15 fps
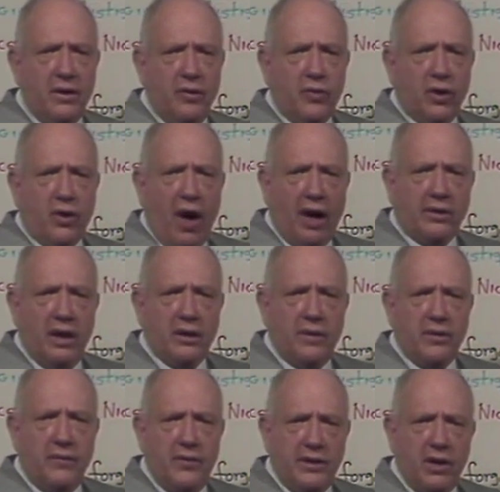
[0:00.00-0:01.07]
The content of
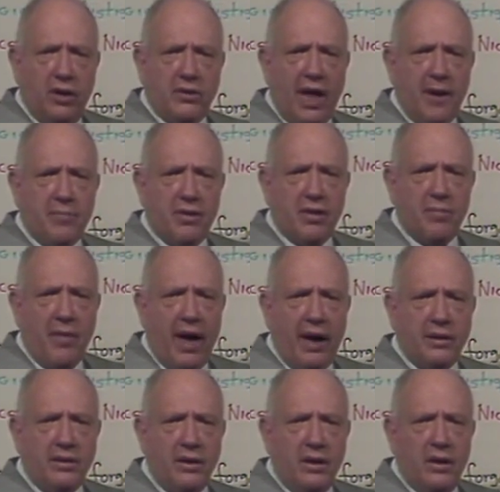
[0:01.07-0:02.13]
the videotapes is
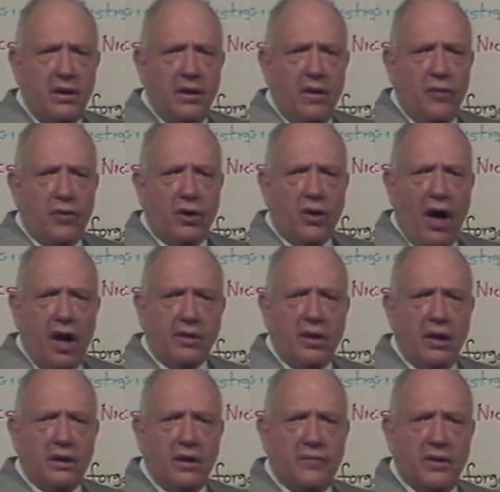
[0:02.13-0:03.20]
mine. The
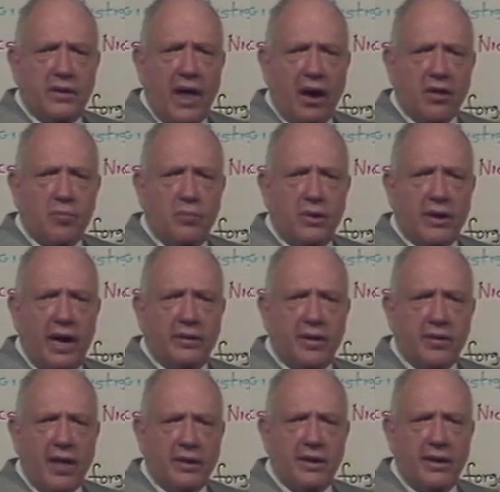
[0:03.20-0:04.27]
content of the textbook and the
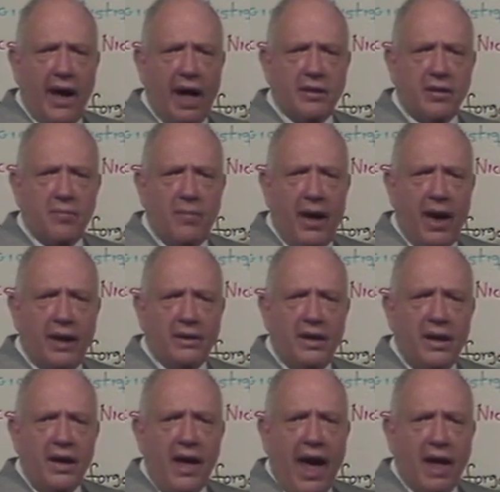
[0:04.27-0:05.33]
study guide is mine.
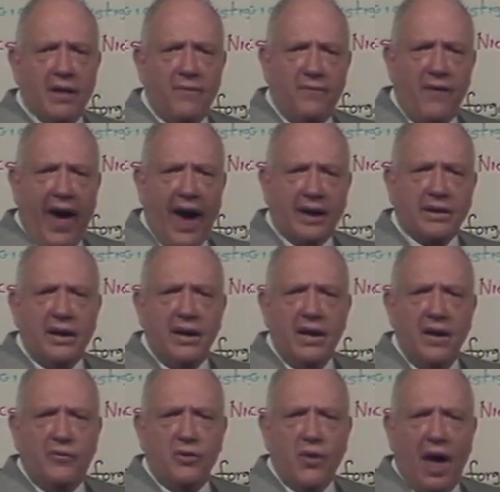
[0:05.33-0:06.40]
And in fact,
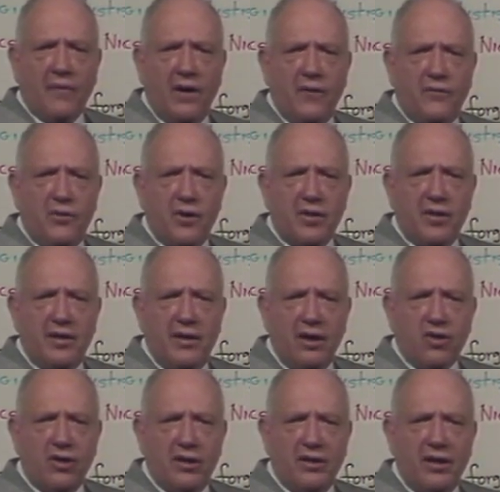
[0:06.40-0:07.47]
if you have a first
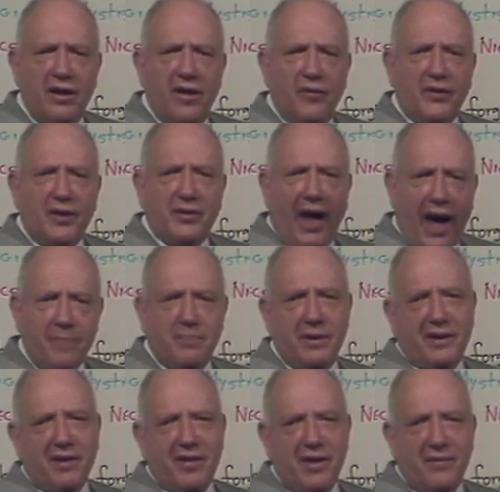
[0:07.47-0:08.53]
edition, the
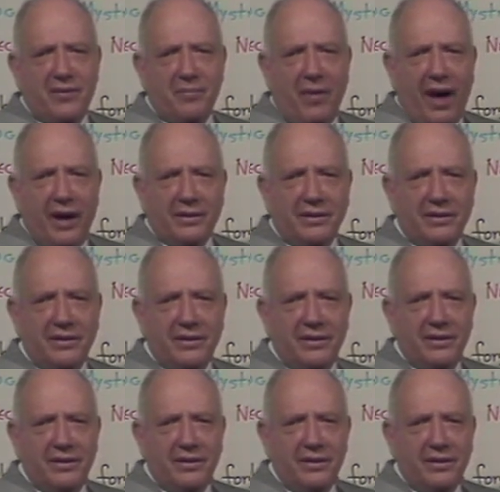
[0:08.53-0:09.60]
typing is even mine.
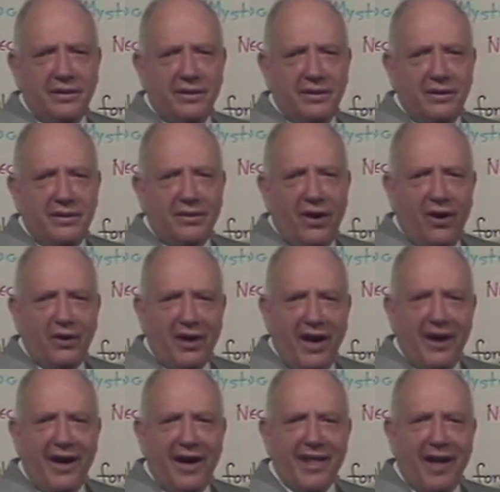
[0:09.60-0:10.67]

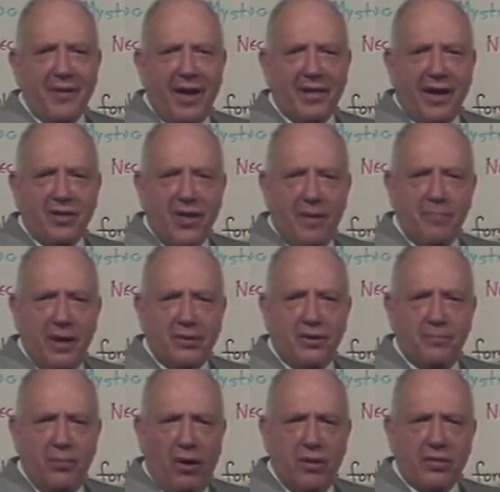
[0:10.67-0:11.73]
Okay? And that's not meant
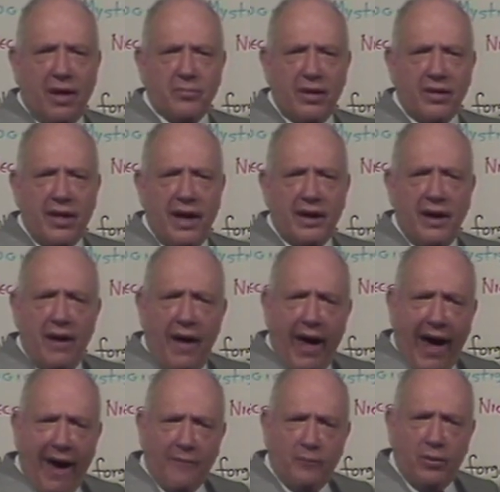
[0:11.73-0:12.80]
to boast. I'm just saying
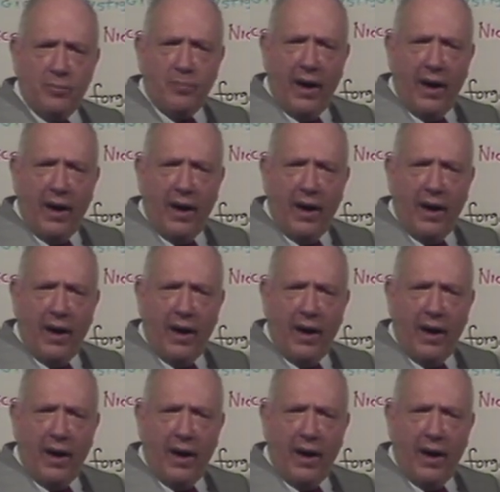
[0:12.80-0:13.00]
I've put